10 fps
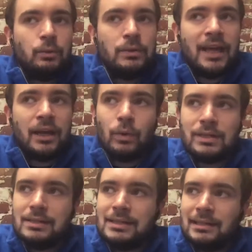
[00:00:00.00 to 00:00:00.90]
had was that it
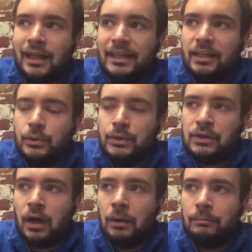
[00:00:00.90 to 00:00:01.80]
wasn't Slate. It
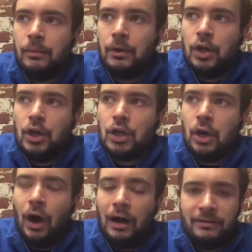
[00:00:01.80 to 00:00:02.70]
was
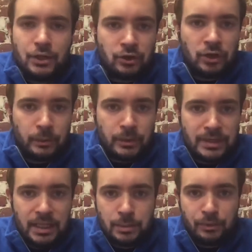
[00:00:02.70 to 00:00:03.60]
CoffeeScript was
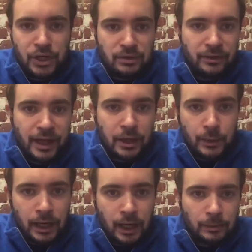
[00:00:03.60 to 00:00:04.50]
the inspiration for that
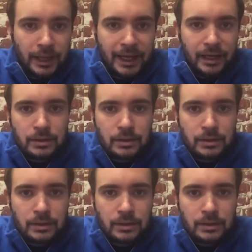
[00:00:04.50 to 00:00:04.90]
3-column